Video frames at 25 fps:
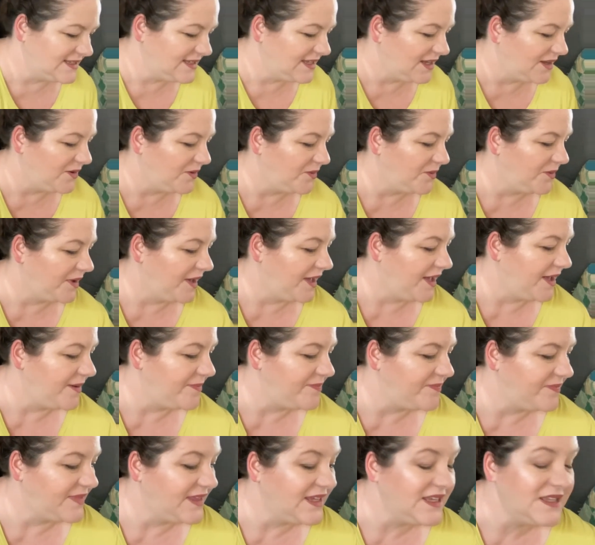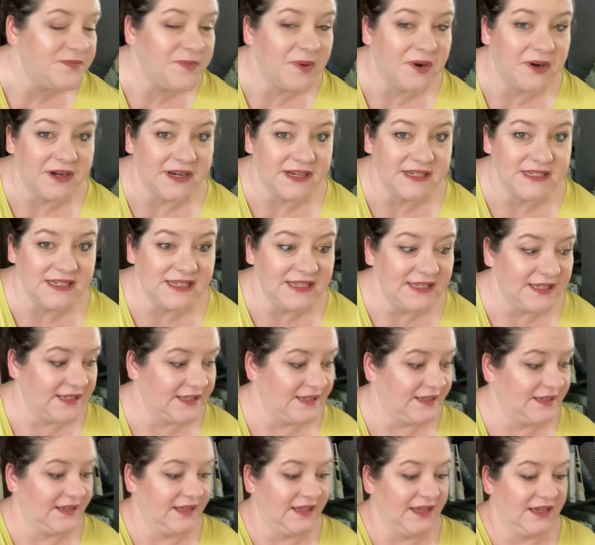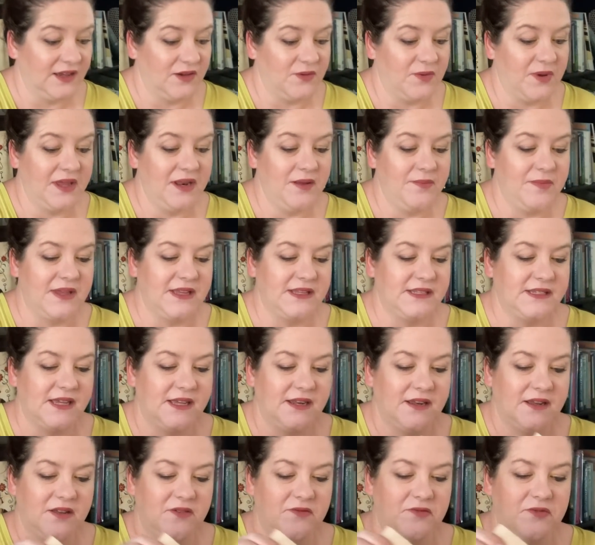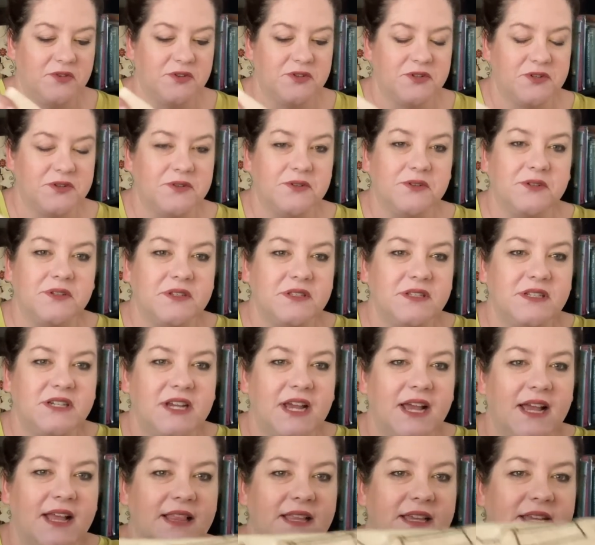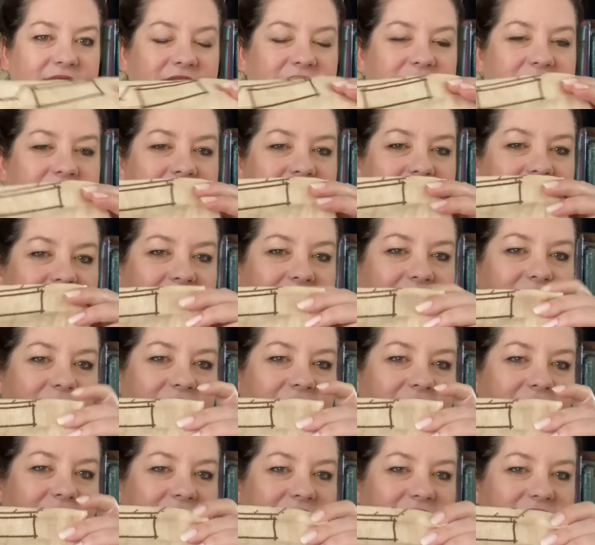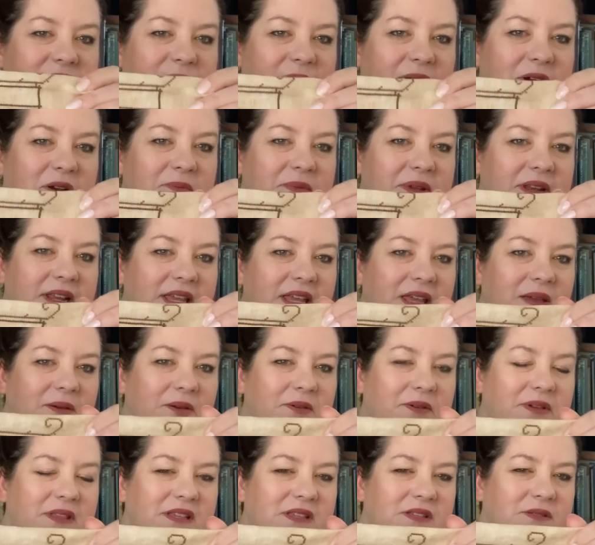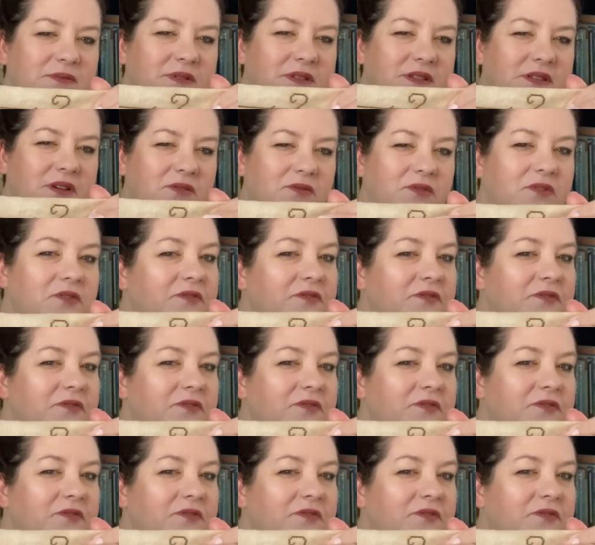so this part I did get quite a bit done on for Cheryl's challenge. It really inspired me to keep going. This was over